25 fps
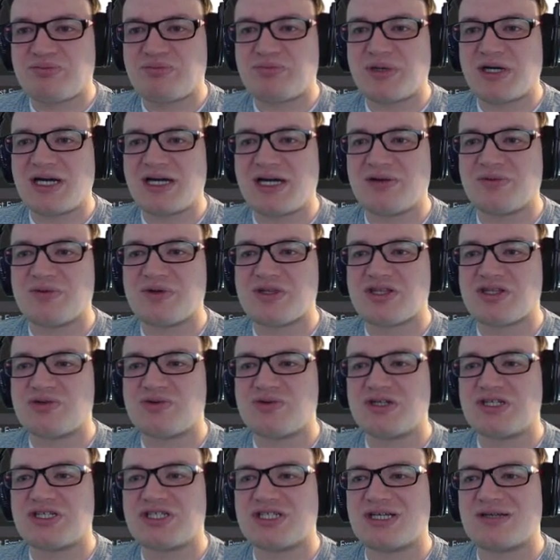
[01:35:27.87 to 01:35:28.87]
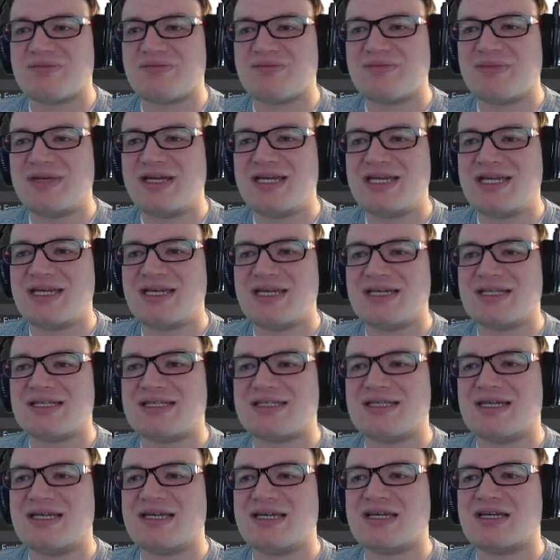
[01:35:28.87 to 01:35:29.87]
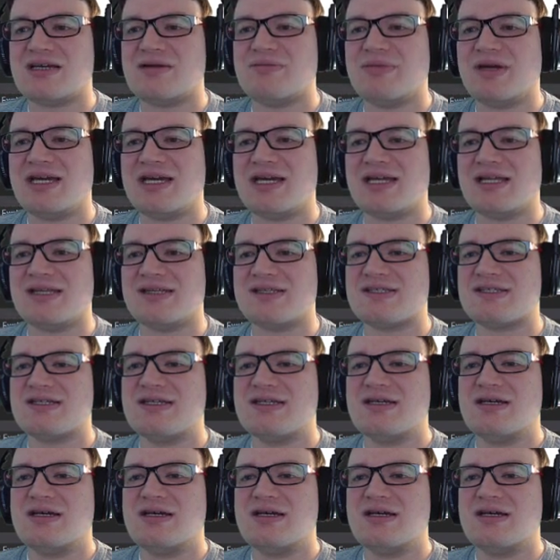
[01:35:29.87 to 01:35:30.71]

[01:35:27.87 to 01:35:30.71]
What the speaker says: bot with Twitch and making it take commands?